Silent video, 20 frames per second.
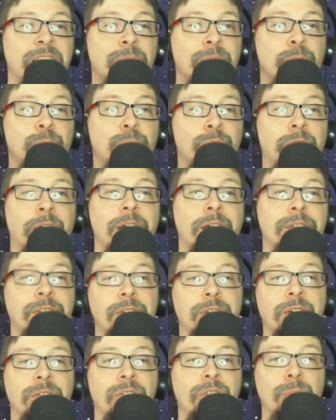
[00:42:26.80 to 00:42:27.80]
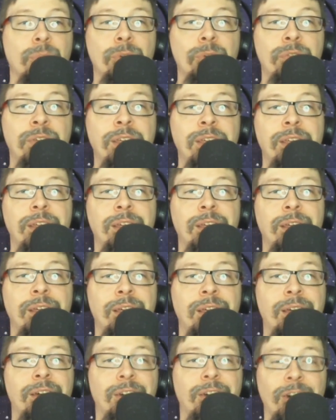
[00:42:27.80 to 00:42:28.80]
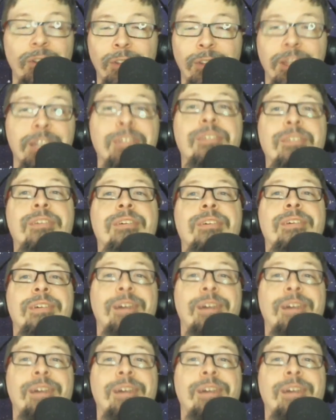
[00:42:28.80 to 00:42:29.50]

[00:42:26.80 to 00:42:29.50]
plot of the movie, call it